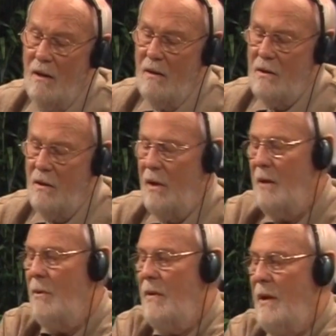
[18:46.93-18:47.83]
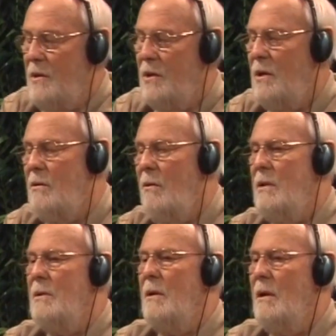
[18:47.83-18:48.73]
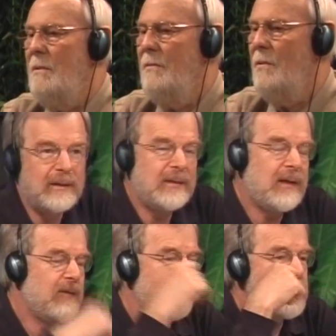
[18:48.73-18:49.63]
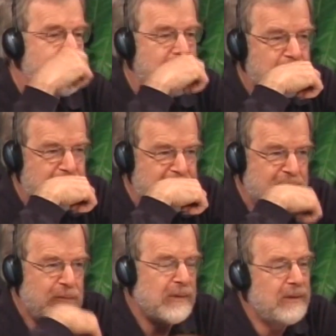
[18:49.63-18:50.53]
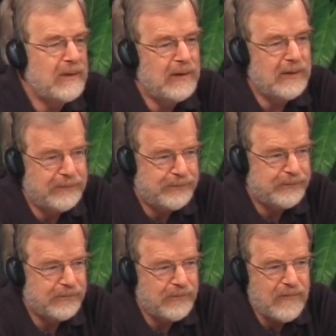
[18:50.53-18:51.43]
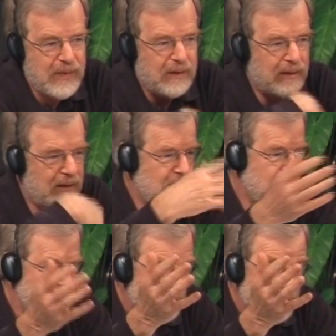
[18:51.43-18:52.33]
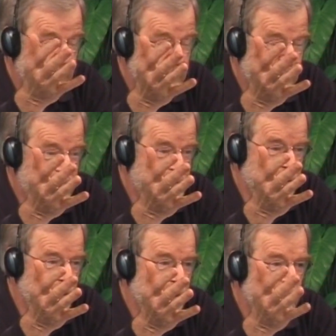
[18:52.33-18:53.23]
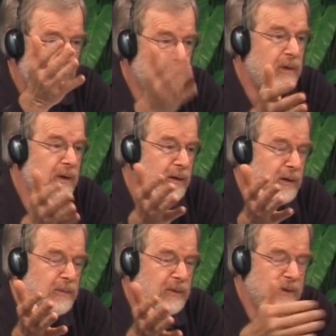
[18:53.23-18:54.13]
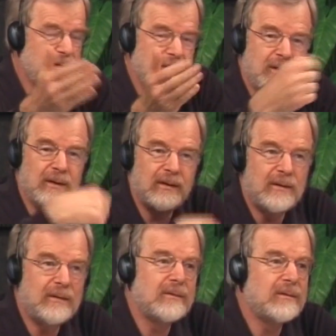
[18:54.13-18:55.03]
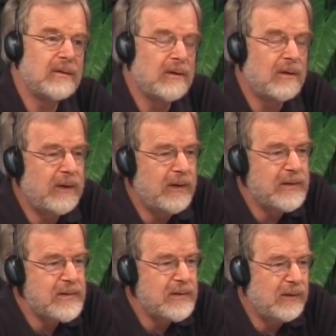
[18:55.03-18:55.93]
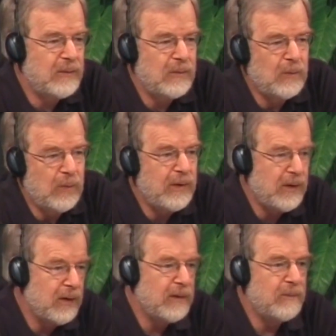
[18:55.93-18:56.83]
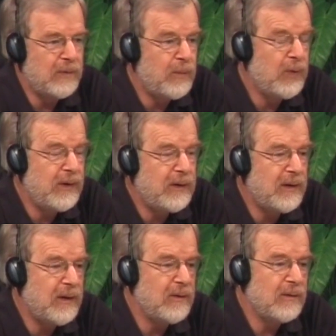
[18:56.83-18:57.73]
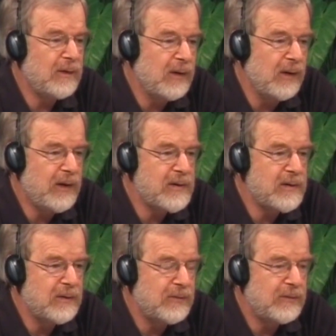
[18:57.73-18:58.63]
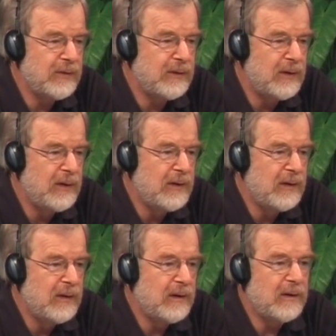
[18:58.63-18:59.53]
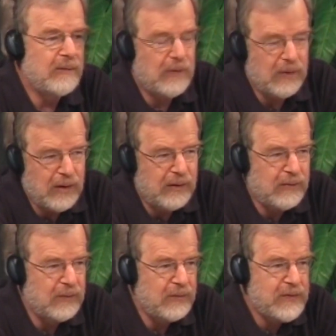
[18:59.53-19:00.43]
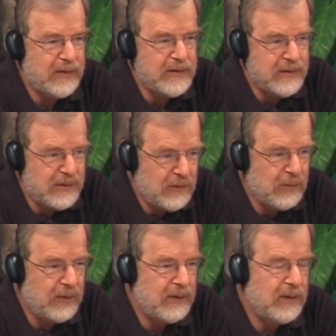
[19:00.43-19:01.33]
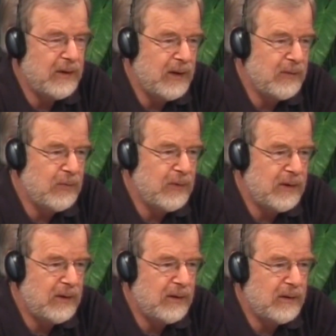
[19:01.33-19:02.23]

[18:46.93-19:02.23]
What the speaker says: So anyway, that's the situation, Tom. Dave, as you've been really refreshing your mind, we're working on a book. I'll tell our audience we're working on a book, putting together a collection of our articles, things that you've written, that I've written